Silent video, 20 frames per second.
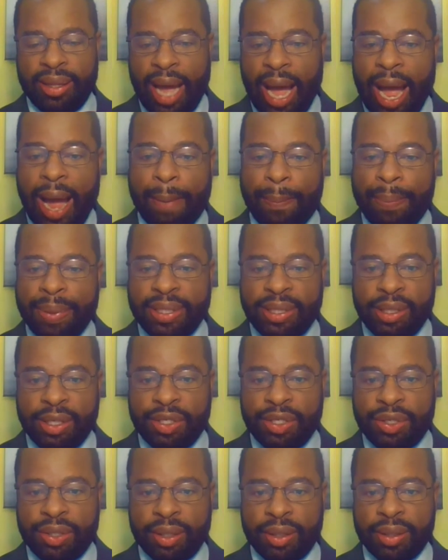
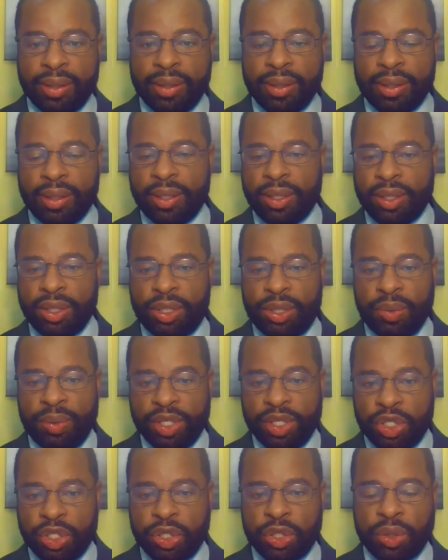opposition to
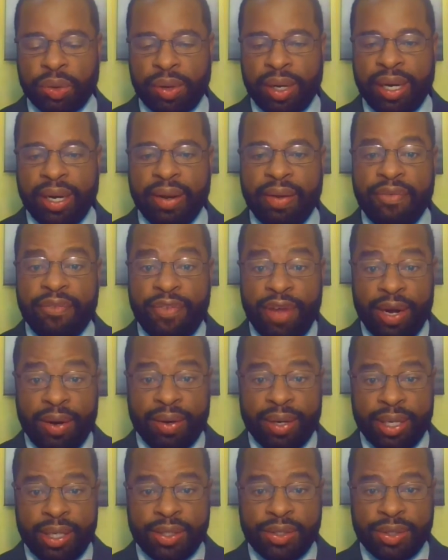ensuring
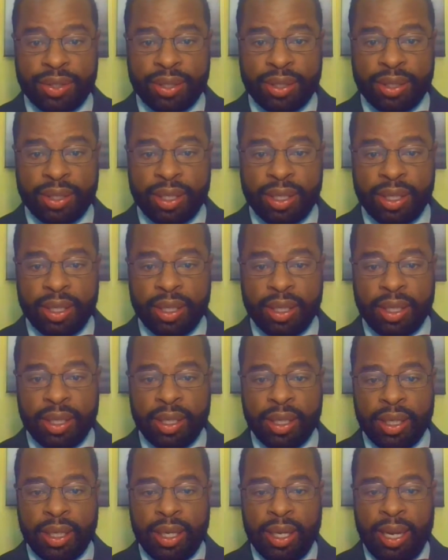fairness
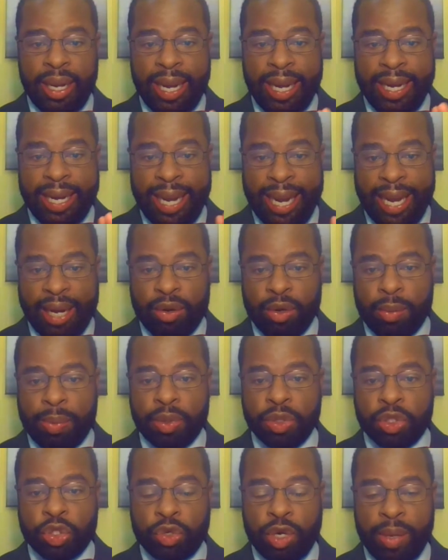and
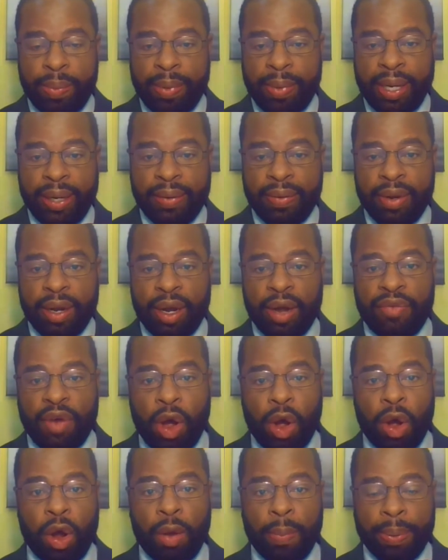equitable treatment of
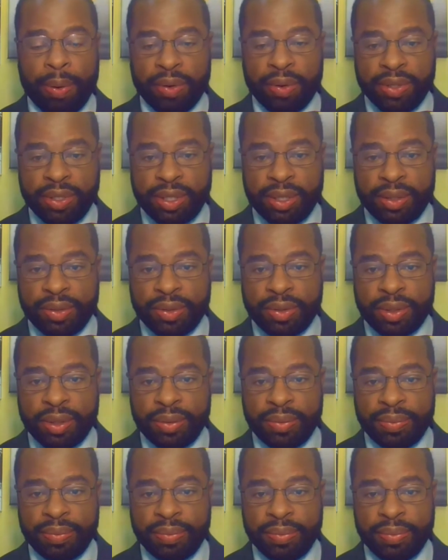all persons
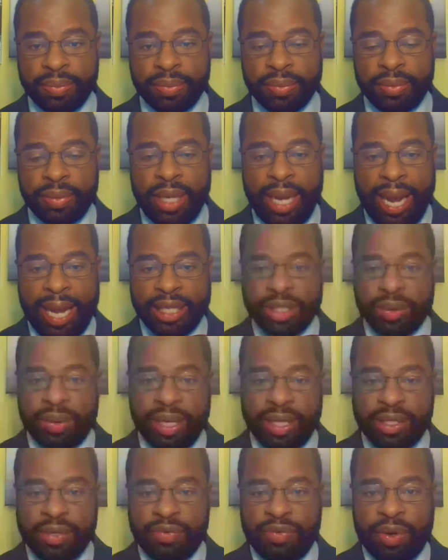as it
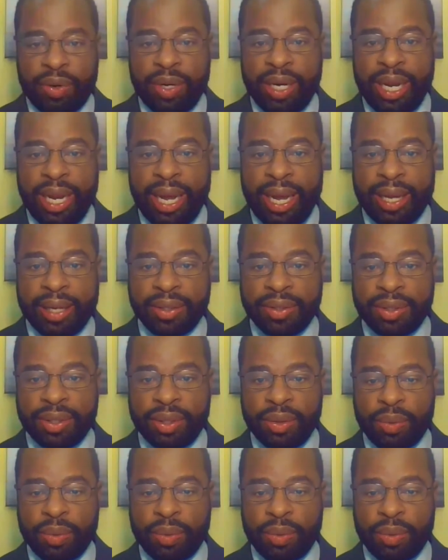relates to voting acts